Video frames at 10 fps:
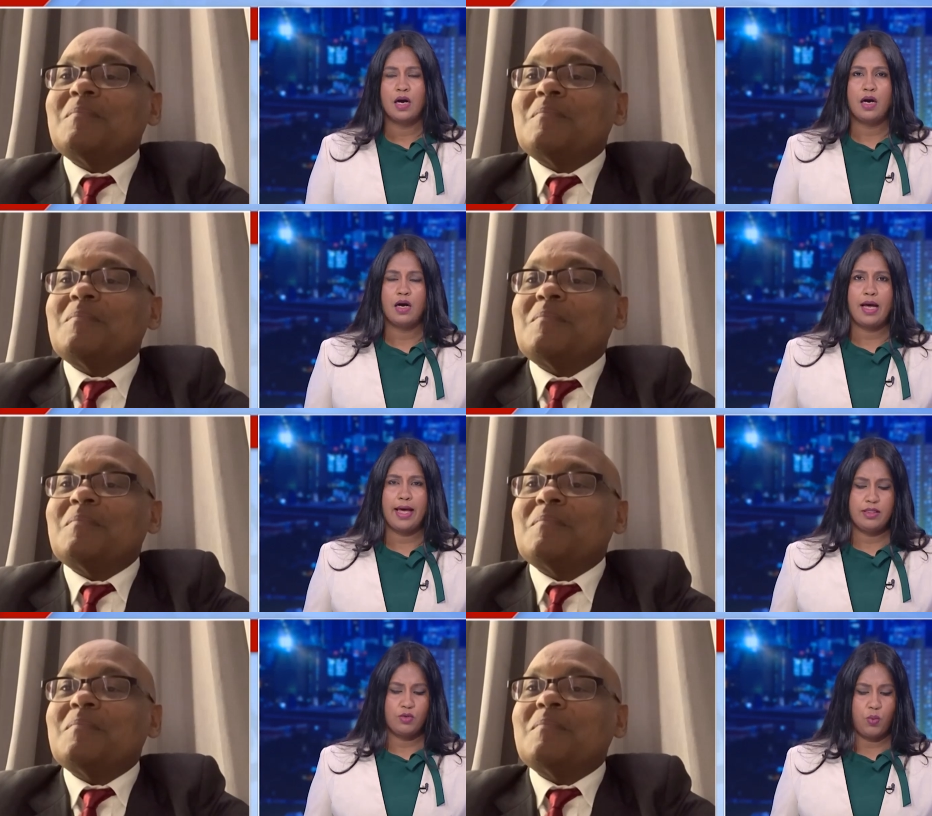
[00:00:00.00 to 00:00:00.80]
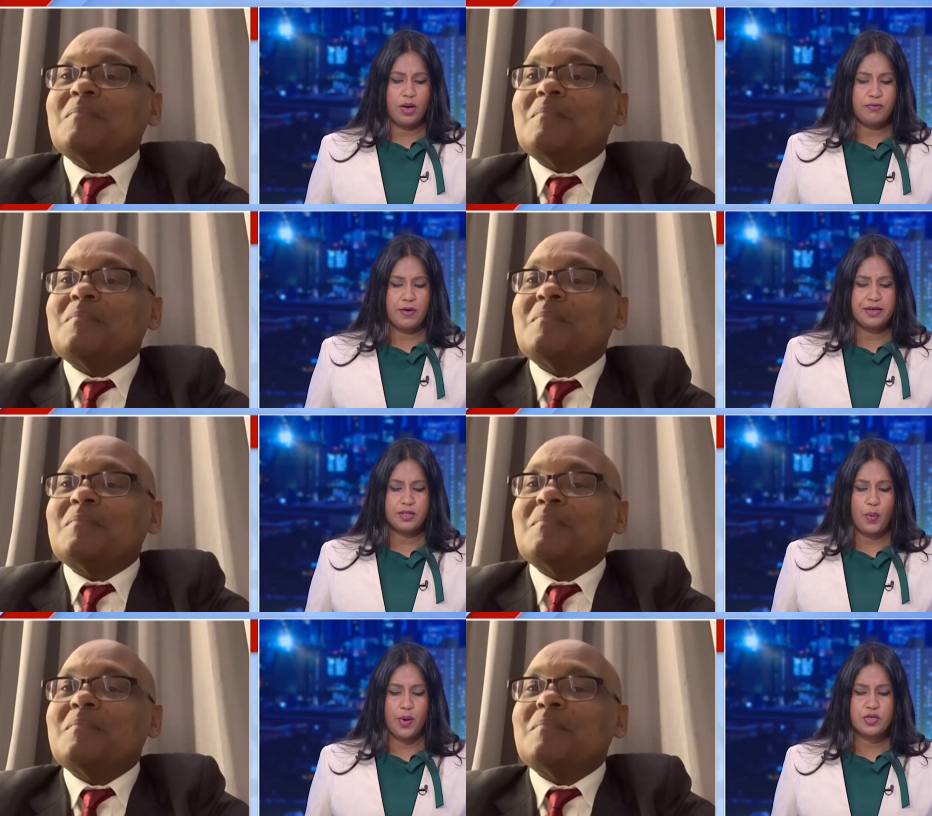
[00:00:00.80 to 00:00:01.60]
Speaker 1: Uh, and one
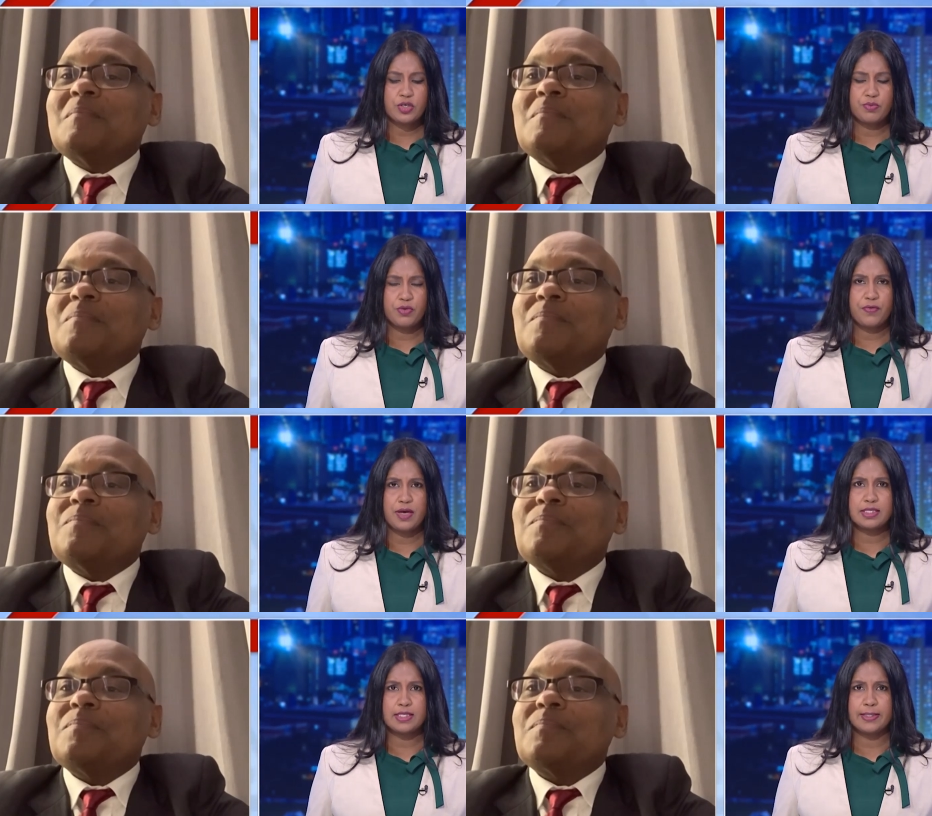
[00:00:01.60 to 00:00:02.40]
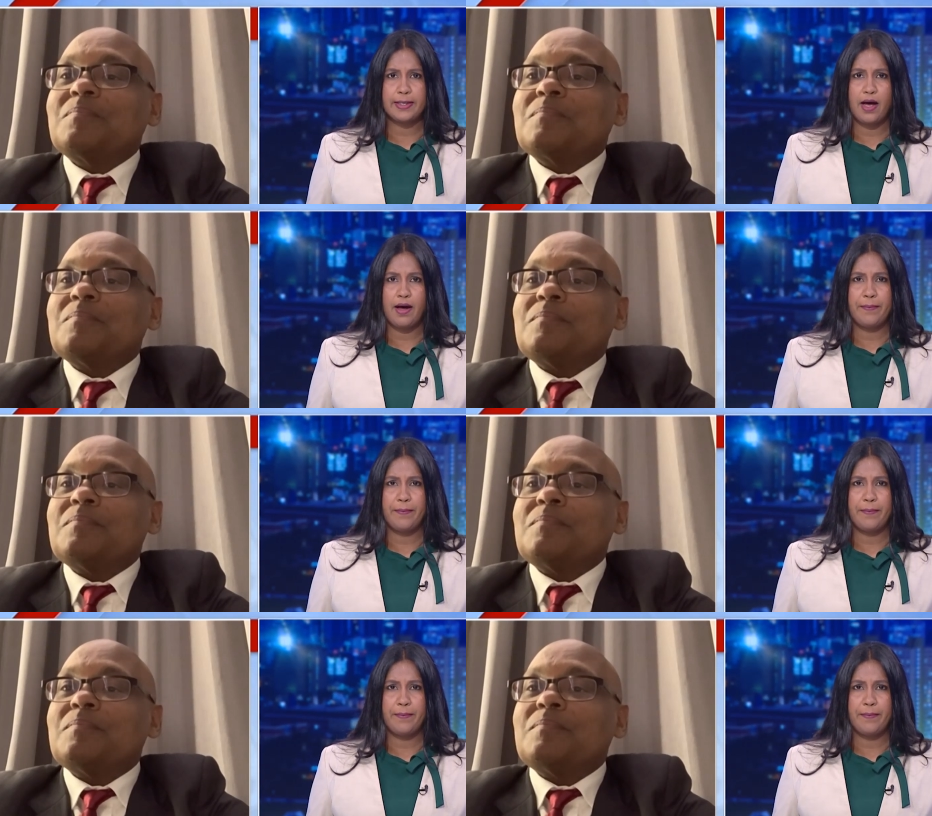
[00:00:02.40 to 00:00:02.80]
final question, Professor.